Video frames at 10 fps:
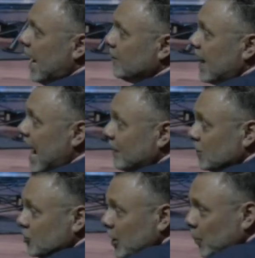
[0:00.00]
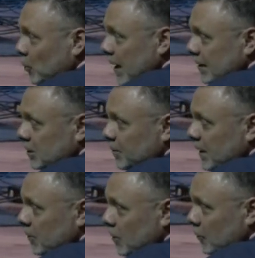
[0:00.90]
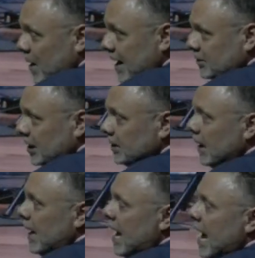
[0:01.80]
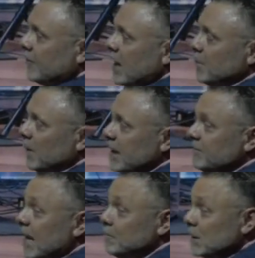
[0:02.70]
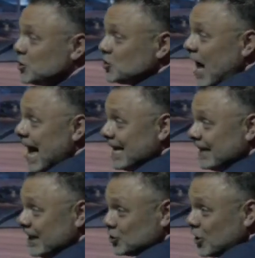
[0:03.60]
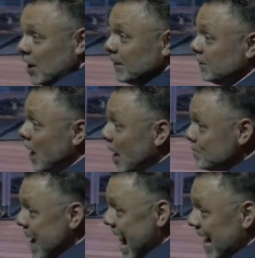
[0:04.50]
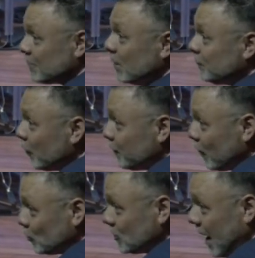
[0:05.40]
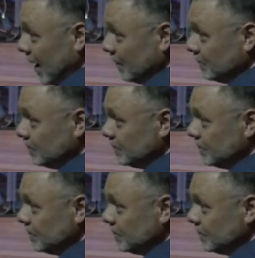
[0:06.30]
and they have the temple ready to be erected, and they believe that Messiah is coming, not back, but for the first time.